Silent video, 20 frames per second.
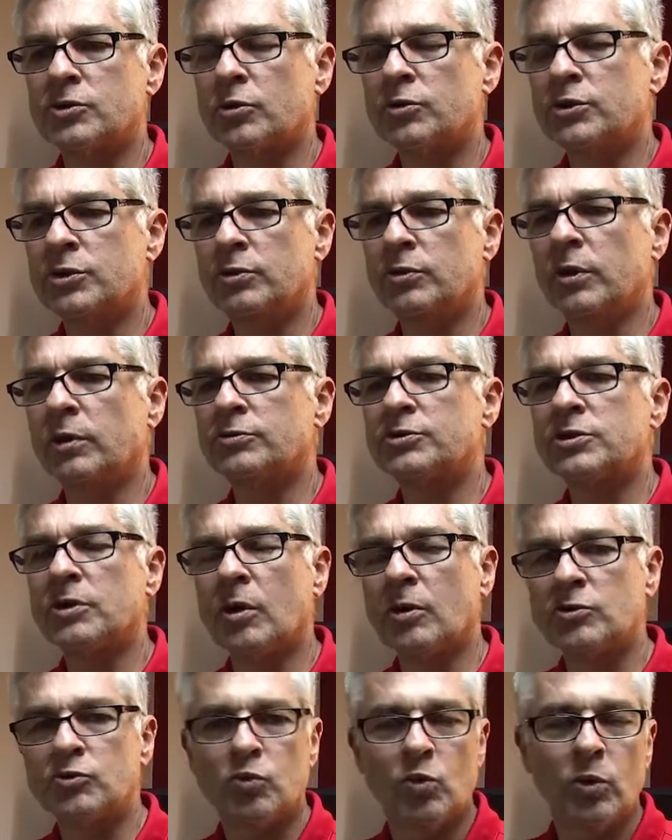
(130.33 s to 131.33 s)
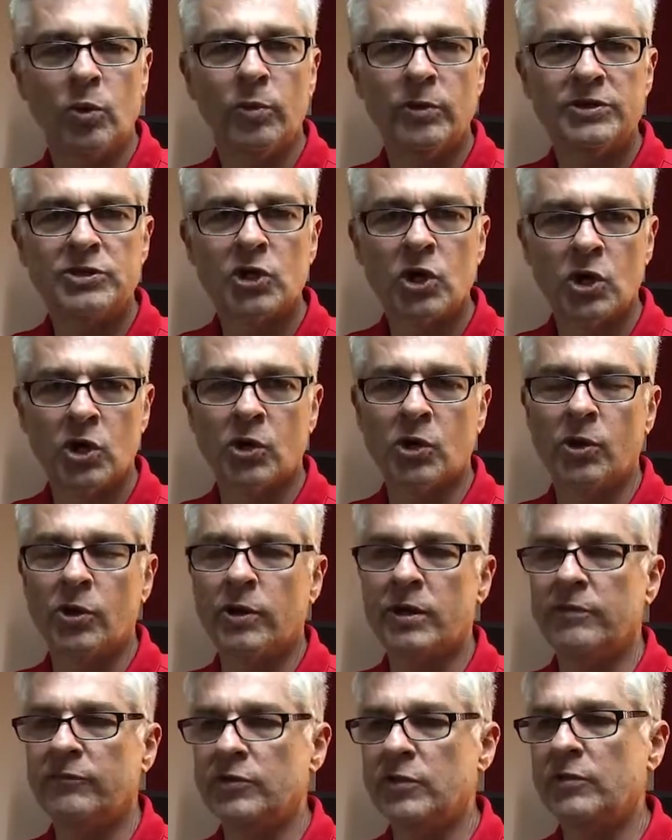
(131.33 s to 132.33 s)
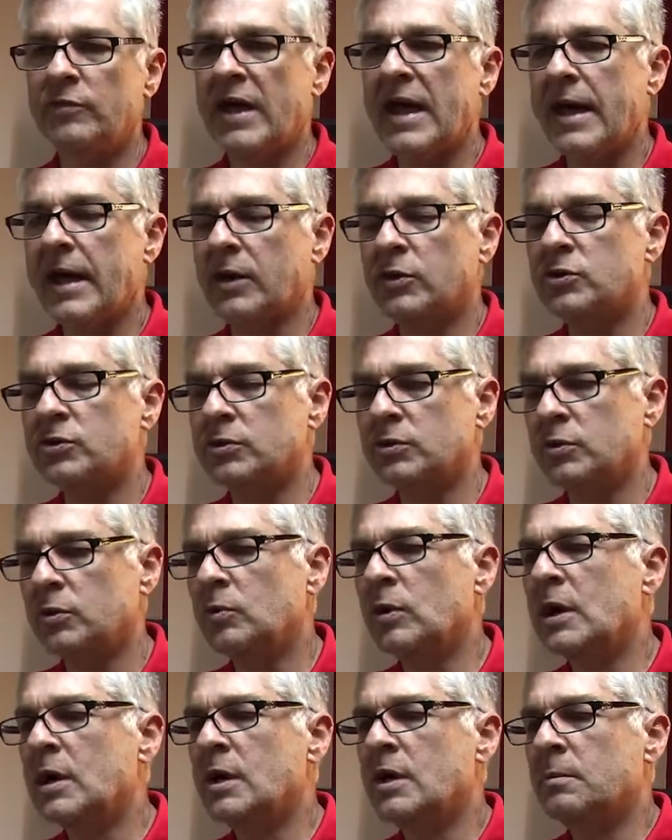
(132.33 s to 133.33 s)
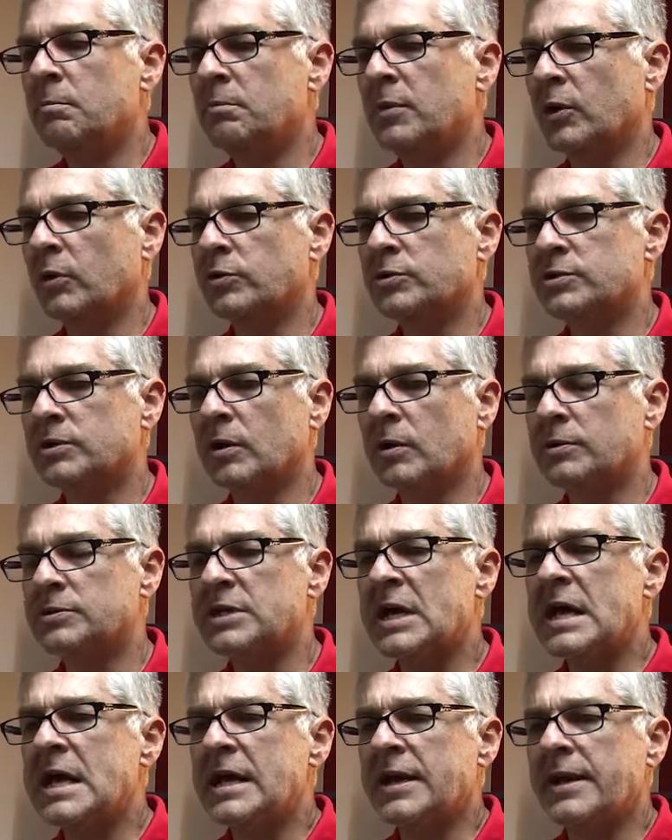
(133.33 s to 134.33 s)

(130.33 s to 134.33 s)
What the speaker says: or 2 of those starts will return if you've had 2 motor starts.